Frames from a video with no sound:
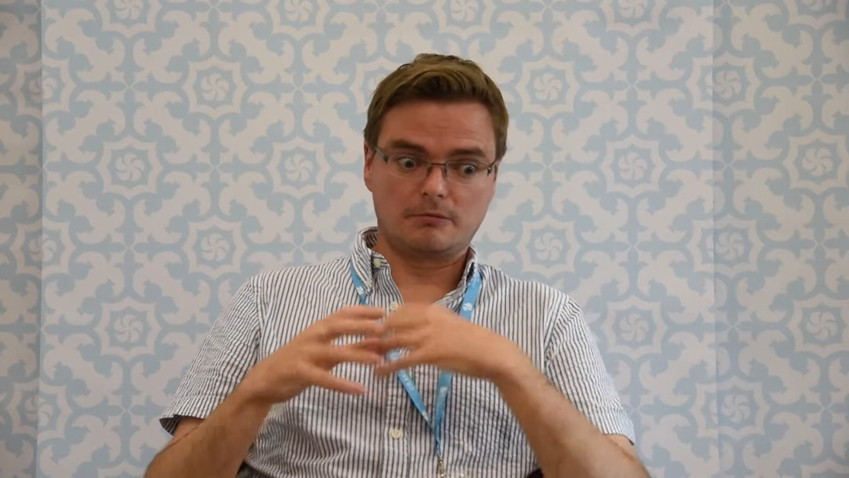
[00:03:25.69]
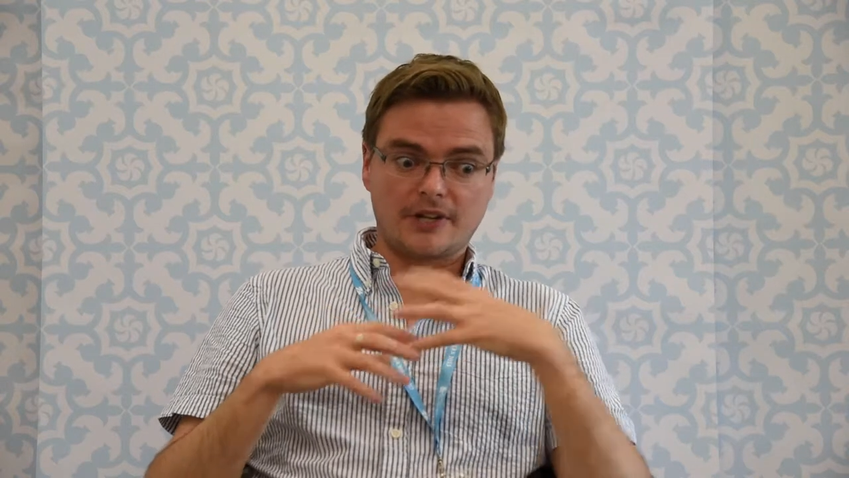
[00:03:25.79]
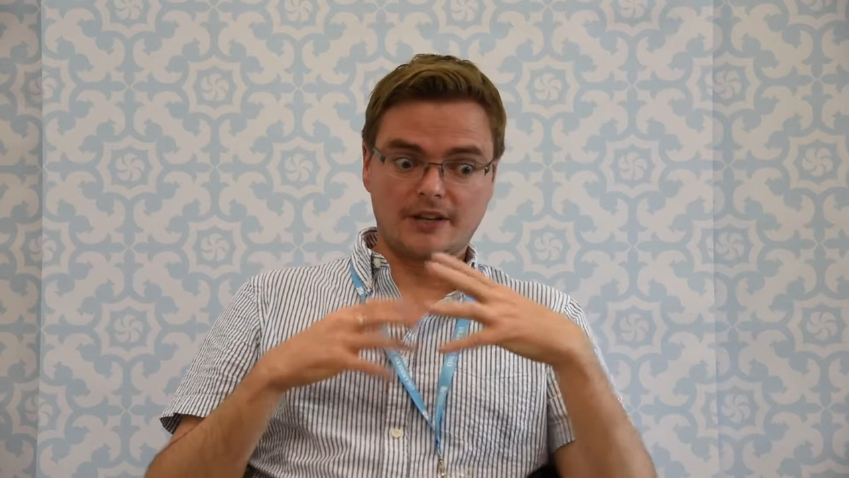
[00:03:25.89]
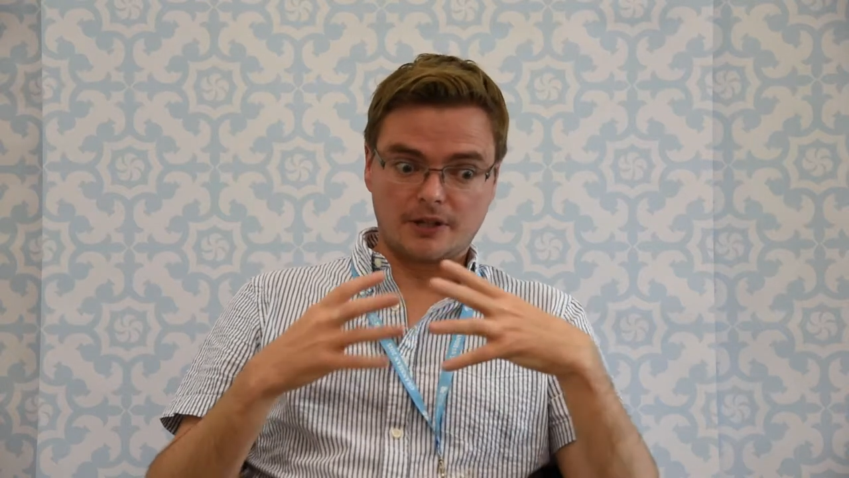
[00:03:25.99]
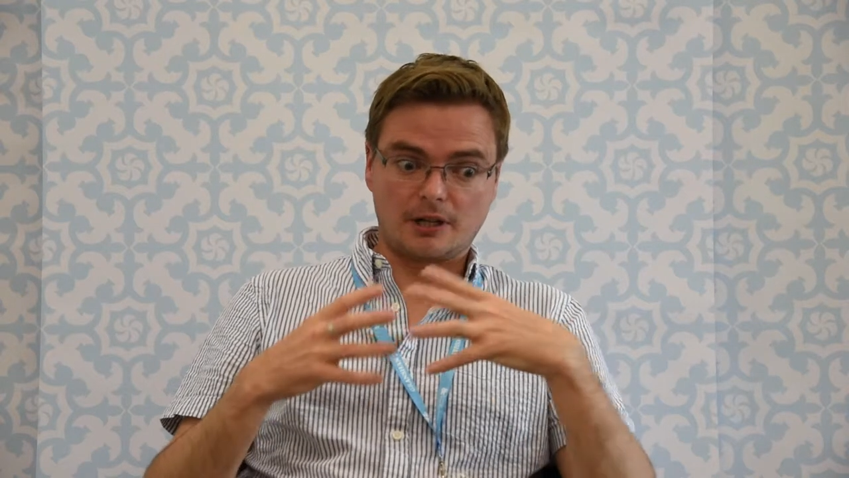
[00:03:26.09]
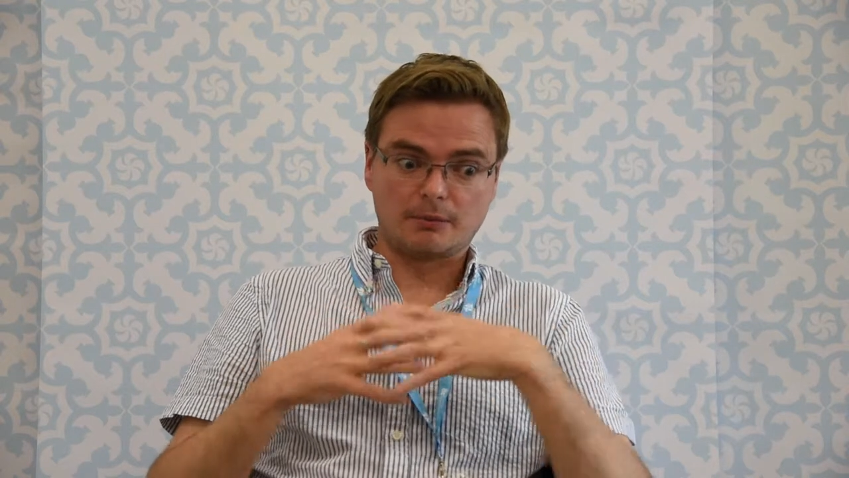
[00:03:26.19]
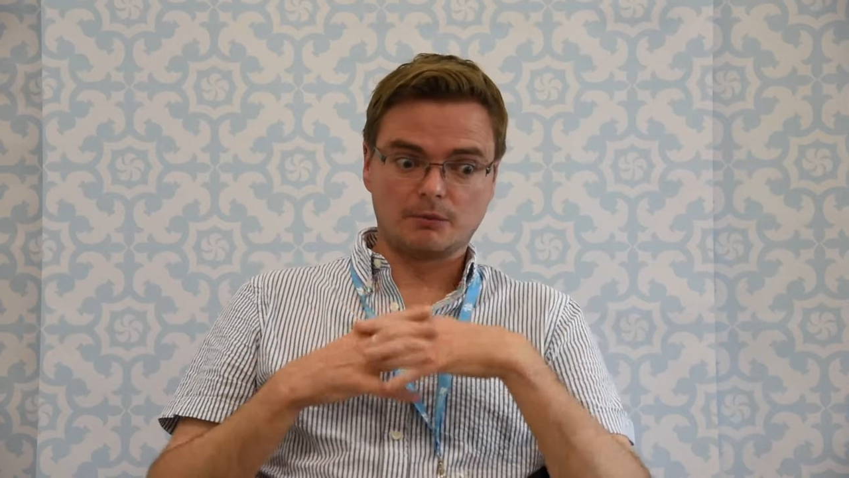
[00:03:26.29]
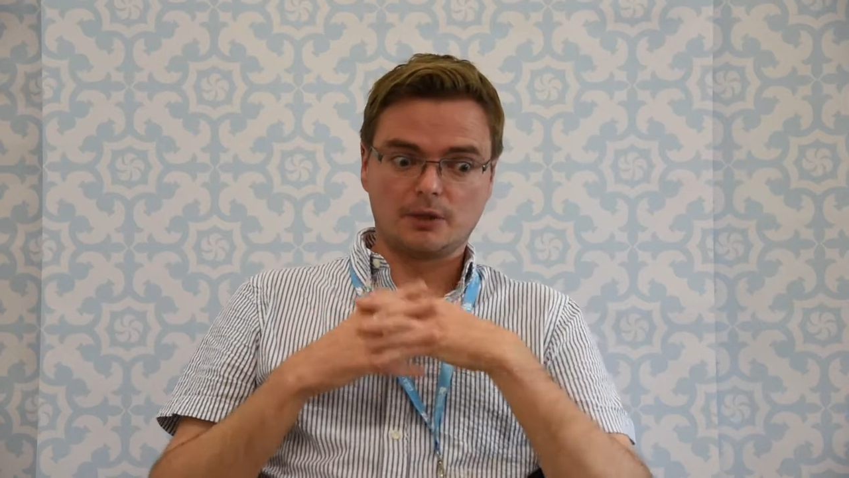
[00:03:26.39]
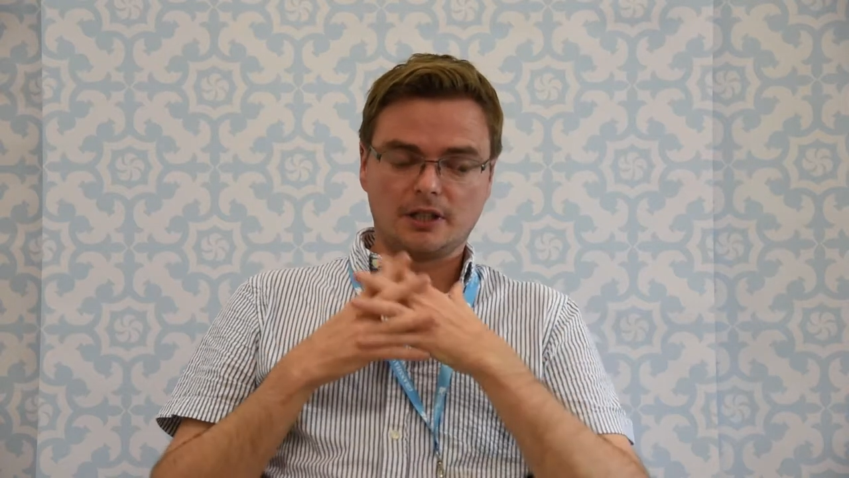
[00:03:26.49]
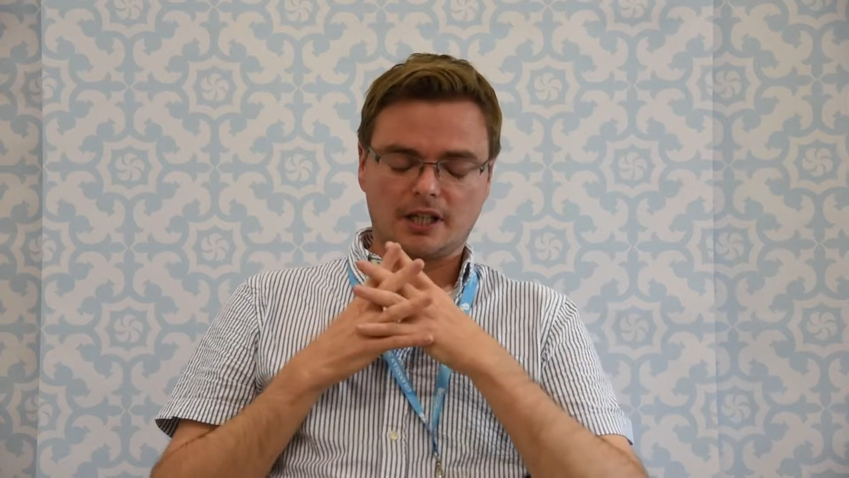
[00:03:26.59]
set up
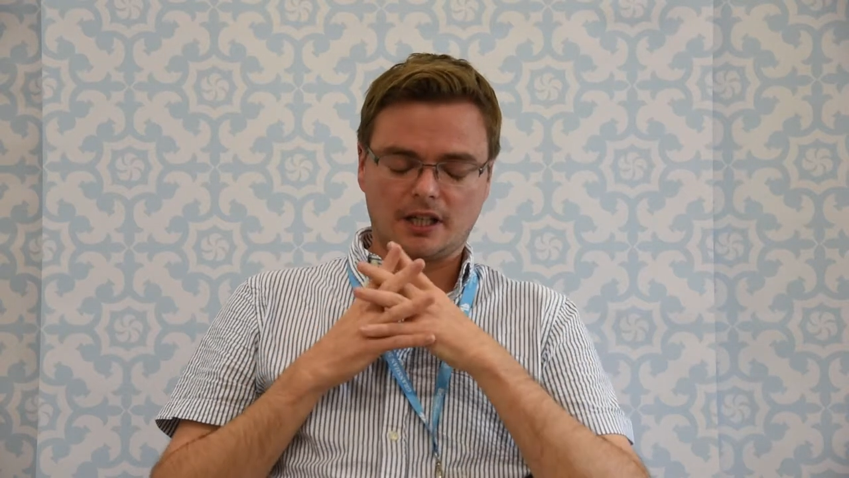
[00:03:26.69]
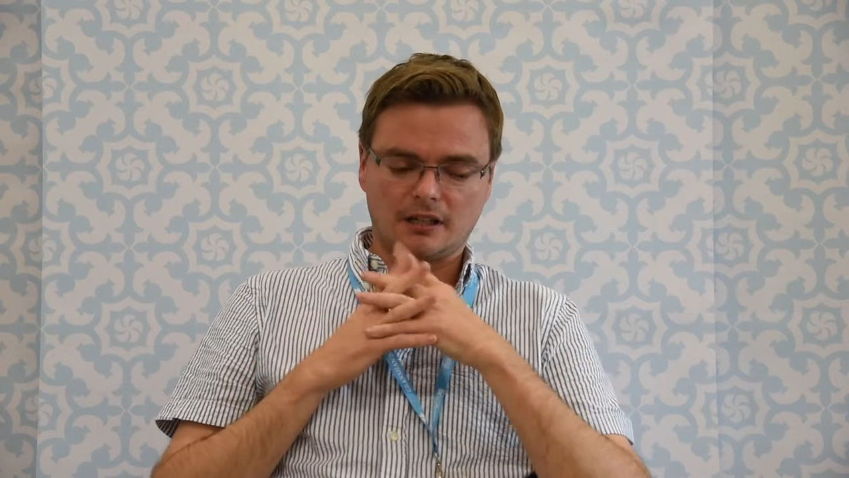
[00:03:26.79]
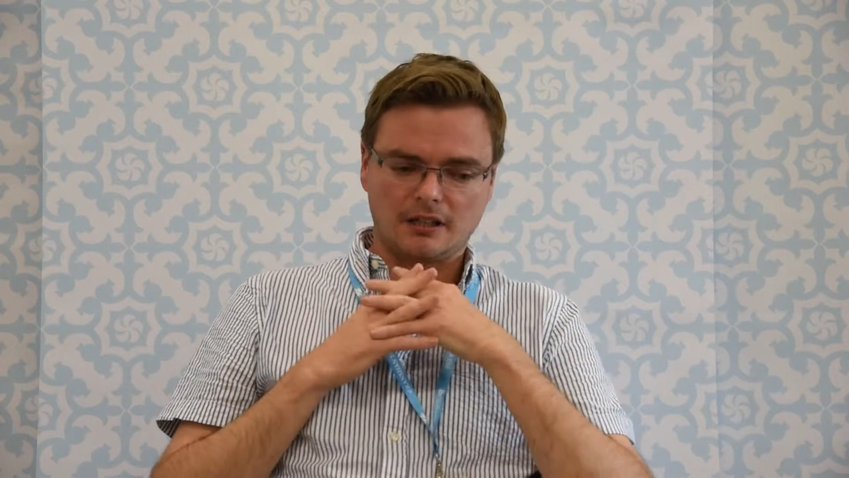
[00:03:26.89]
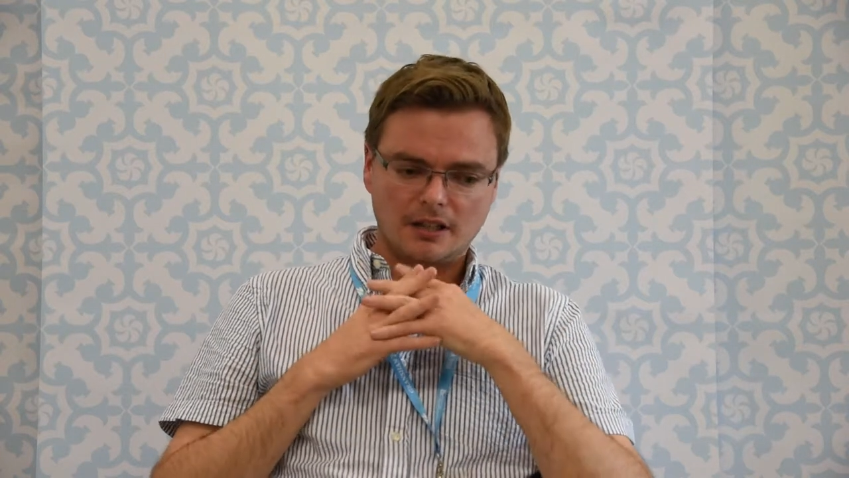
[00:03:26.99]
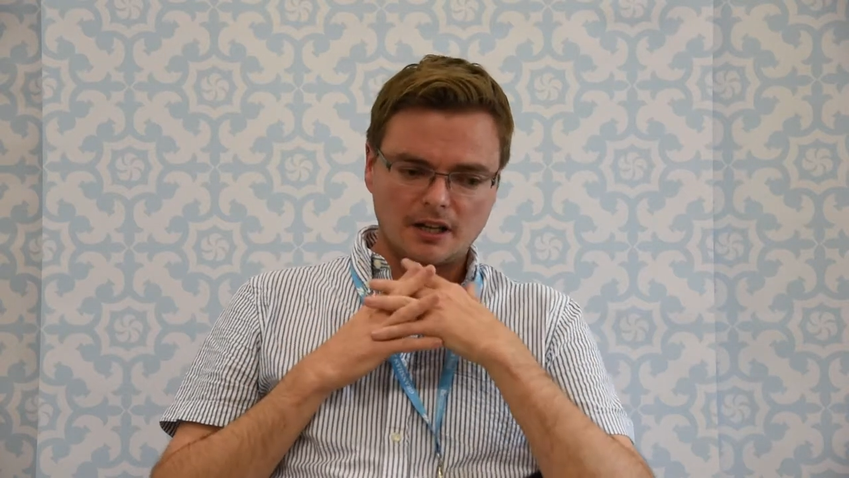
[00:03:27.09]
and working.